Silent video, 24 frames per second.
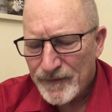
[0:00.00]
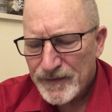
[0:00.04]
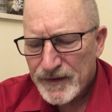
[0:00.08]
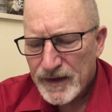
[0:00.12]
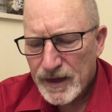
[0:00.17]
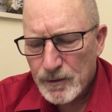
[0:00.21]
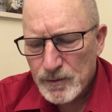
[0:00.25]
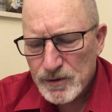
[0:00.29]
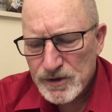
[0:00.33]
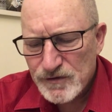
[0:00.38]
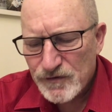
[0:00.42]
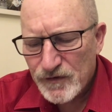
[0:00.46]

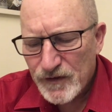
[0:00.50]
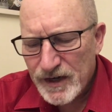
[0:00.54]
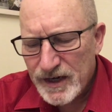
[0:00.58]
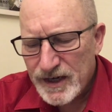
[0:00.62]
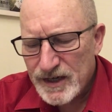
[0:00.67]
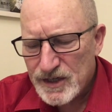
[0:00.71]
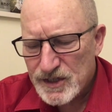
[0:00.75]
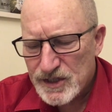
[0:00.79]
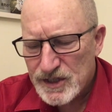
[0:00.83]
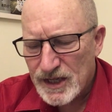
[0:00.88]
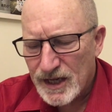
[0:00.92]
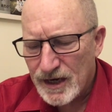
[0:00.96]
It was fitting
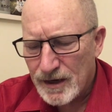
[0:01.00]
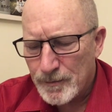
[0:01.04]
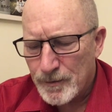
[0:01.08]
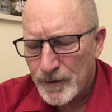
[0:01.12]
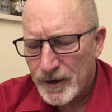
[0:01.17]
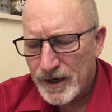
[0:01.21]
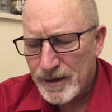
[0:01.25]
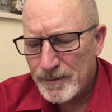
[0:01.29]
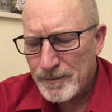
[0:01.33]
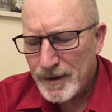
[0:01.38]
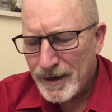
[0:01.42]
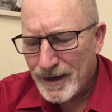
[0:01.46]
to
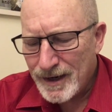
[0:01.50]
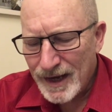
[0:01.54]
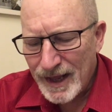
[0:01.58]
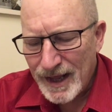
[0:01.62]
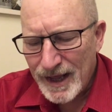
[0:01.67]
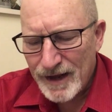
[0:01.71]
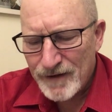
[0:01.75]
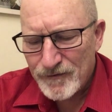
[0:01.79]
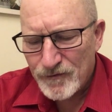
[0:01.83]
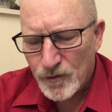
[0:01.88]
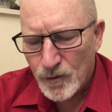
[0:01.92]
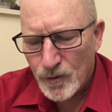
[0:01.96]
celebrate and be
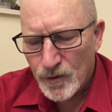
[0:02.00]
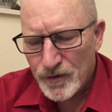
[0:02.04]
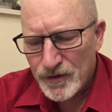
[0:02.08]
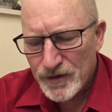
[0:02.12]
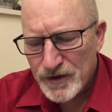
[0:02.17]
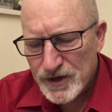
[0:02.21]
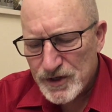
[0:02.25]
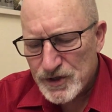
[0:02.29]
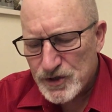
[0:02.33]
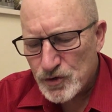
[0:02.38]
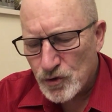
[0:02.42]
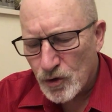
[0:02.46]
glad, for
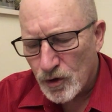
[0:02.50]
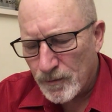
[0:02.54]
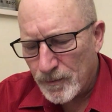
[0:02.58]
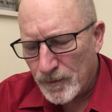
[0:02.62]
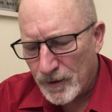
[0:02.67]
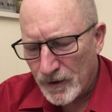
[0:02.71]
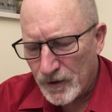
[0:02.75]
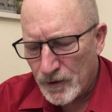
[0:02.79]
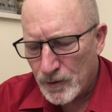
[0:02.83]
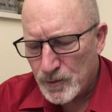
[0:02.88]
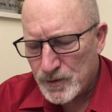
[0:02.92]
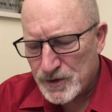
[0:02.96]
this your
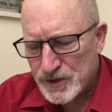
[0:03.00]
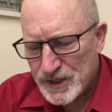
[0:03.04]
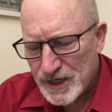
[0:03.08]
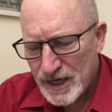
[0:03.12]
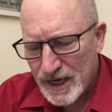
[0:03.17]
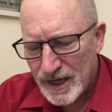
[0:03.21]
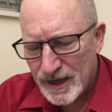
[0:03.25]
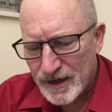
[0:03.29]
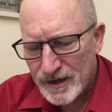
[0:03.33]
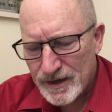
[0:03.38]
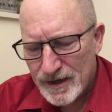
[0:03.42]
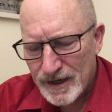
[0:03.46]
brother was
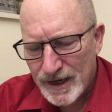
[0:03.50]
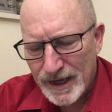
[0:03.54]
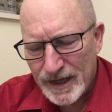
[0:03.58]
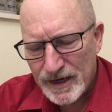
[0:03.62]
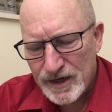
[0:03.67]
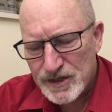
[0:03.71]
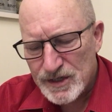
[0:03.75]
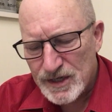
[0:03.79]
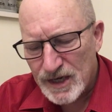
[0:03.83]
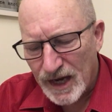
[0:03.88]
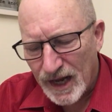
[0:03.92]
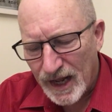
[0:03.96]
dead and
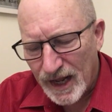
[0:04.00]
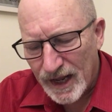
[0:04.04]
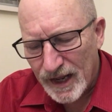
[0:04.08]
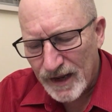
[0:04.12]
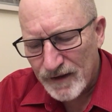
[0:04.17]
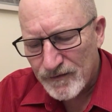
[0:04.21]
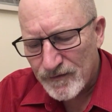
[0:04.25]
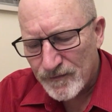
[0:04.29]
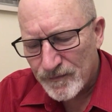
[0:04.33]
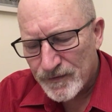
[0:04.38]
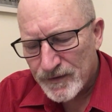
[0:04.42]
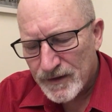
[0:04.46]
is alive.